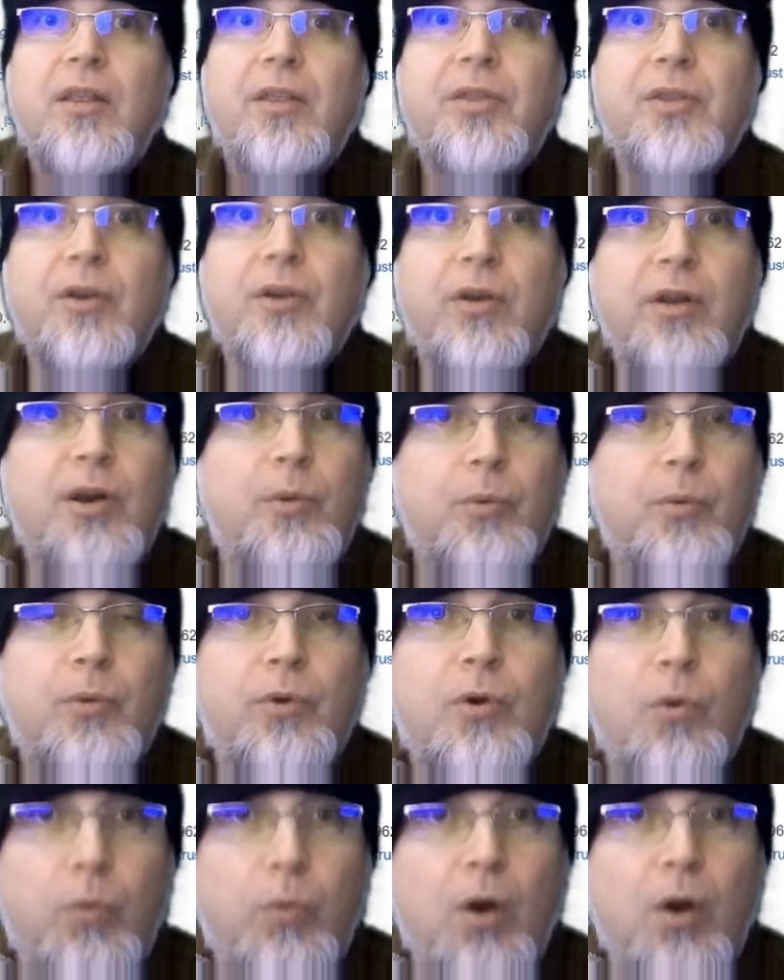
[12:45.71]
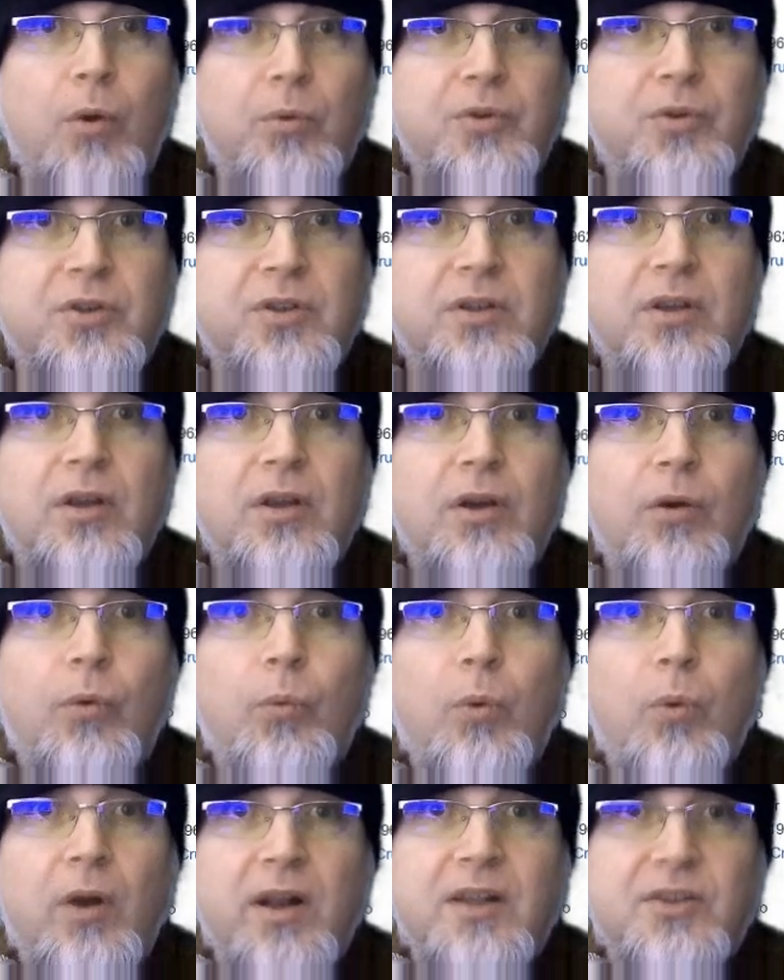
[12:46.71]
They're going to quote
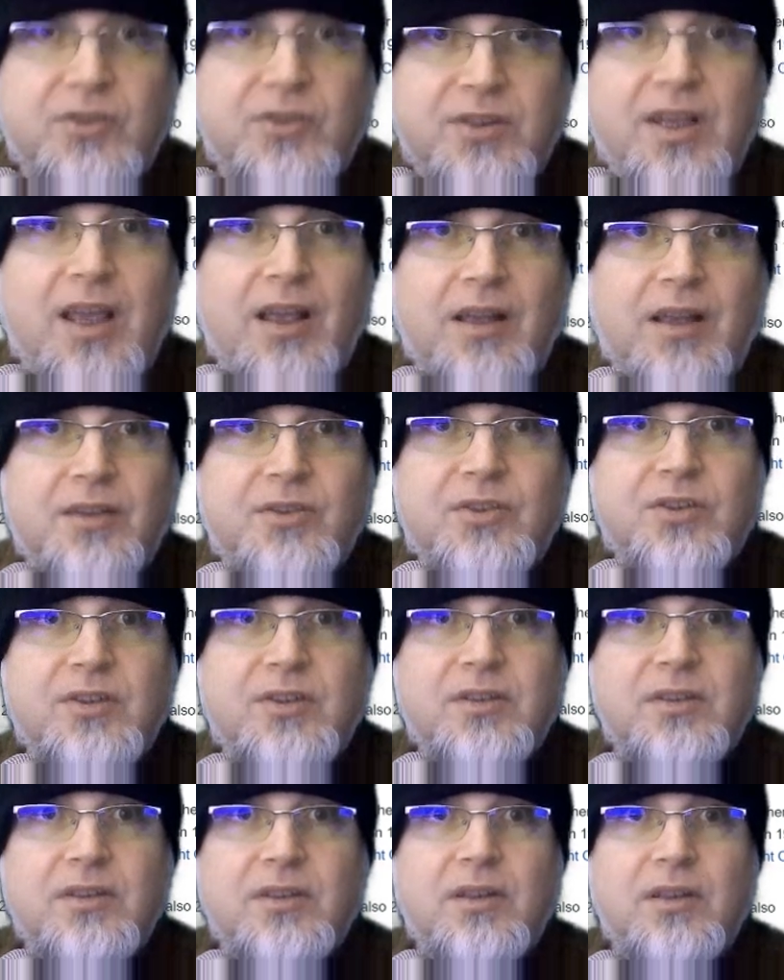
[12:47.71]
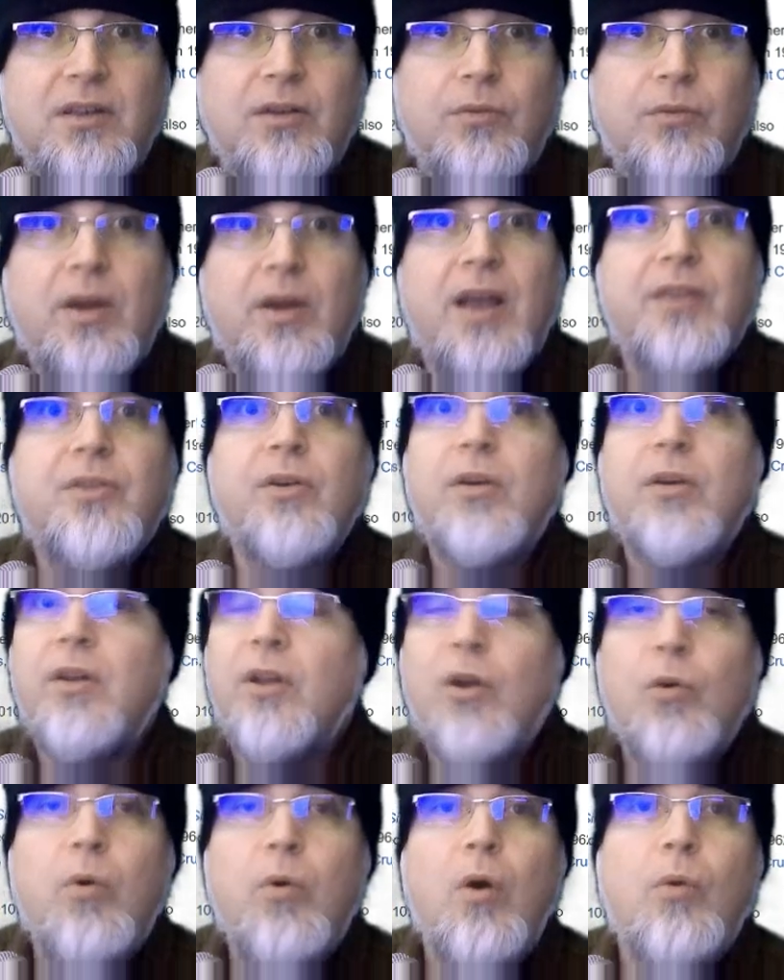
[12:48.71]
what it says, right? They're going to
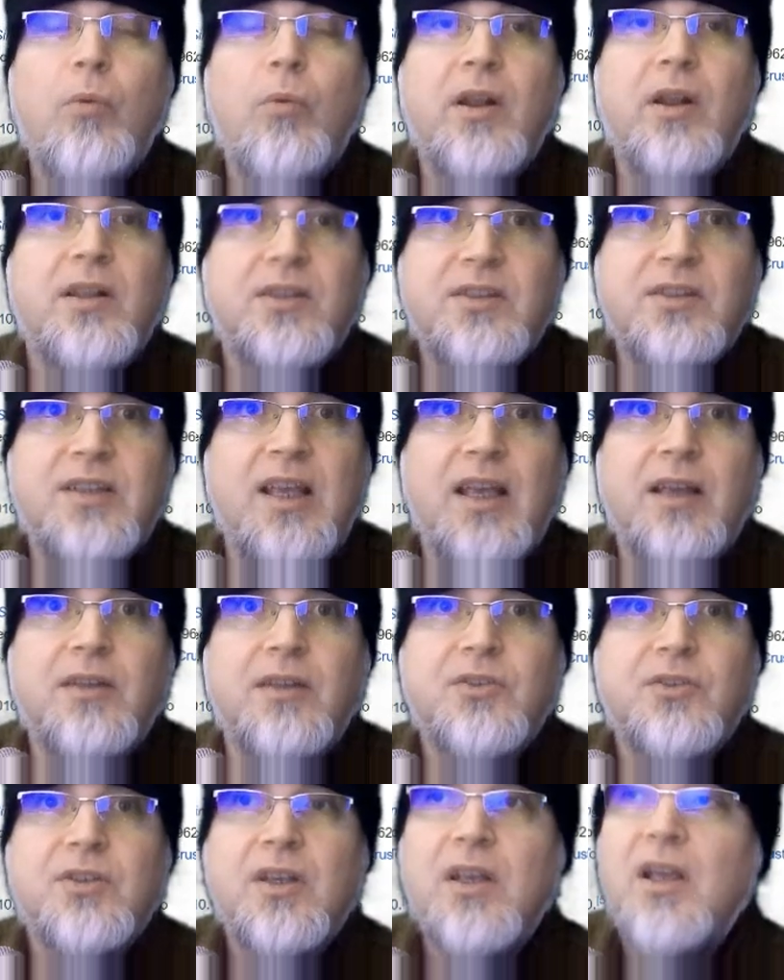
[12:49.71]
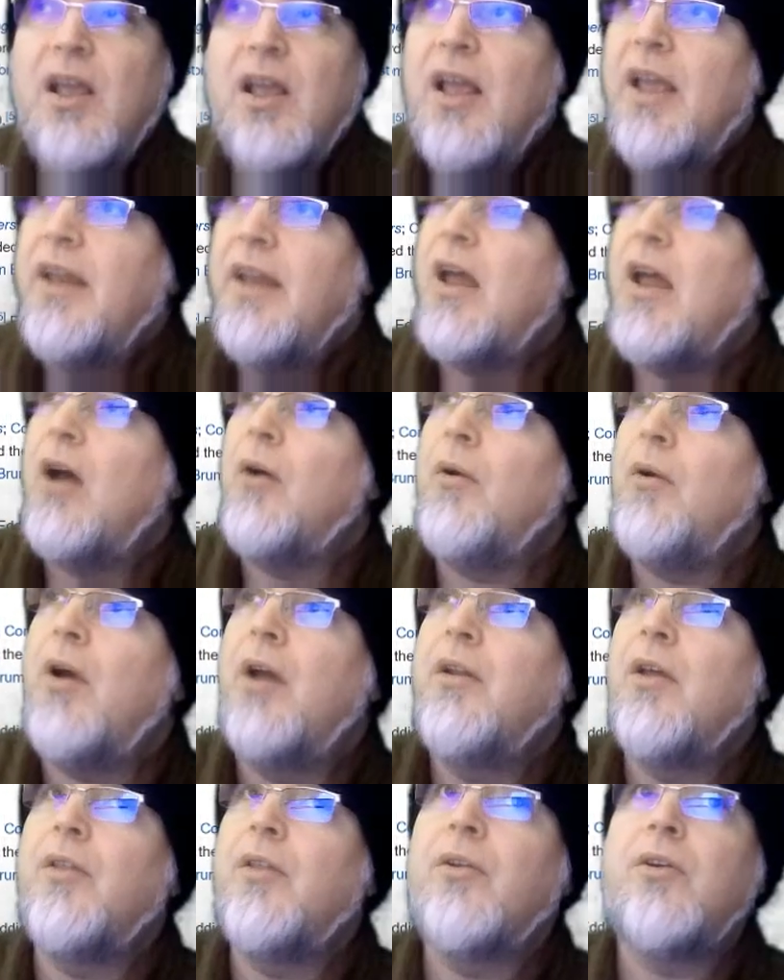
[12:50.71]
quote what it says. Now,
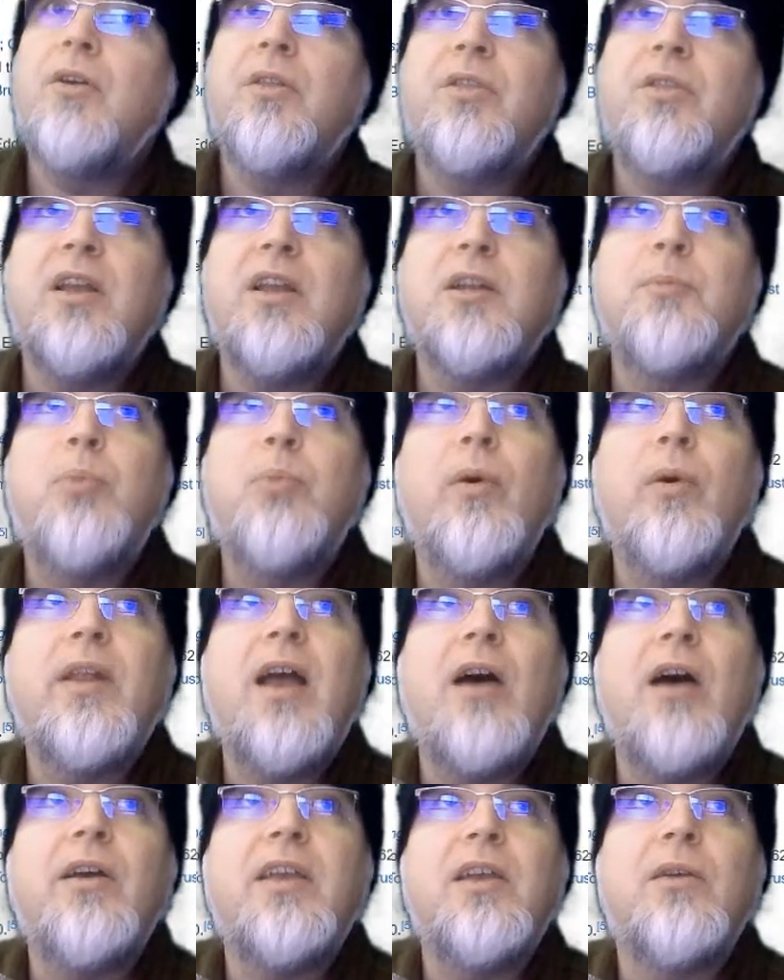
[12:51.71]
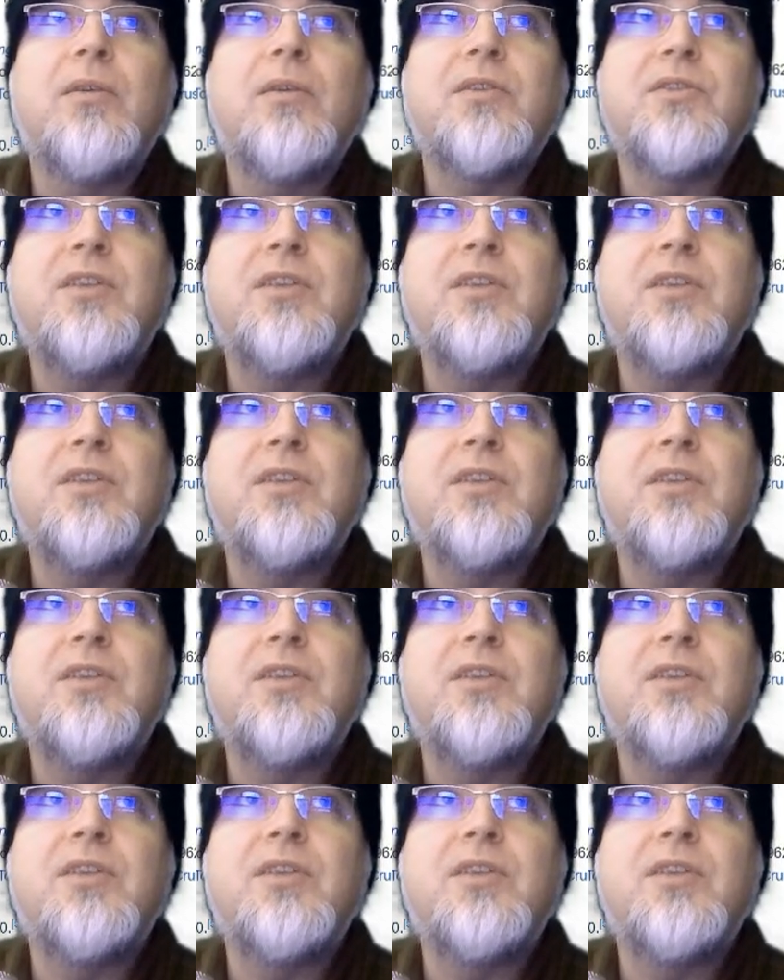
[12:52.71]
another good thing to point out here is